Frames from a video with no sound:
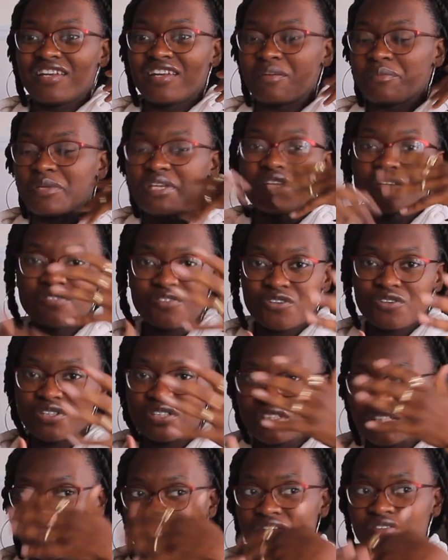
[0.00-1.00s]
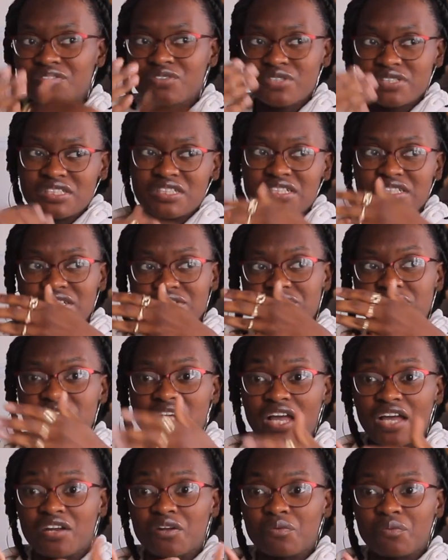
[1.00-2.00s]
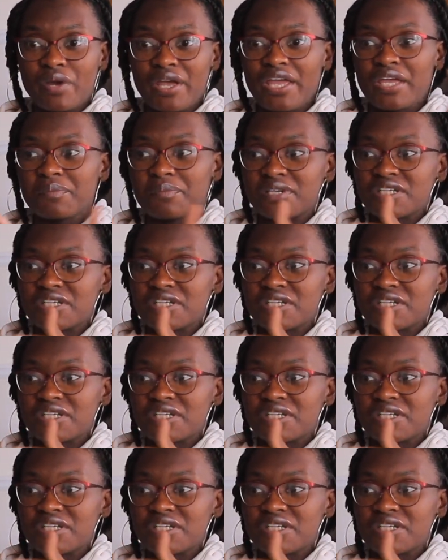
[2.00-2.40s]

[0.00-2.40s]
I mean, of course in a different kind of way,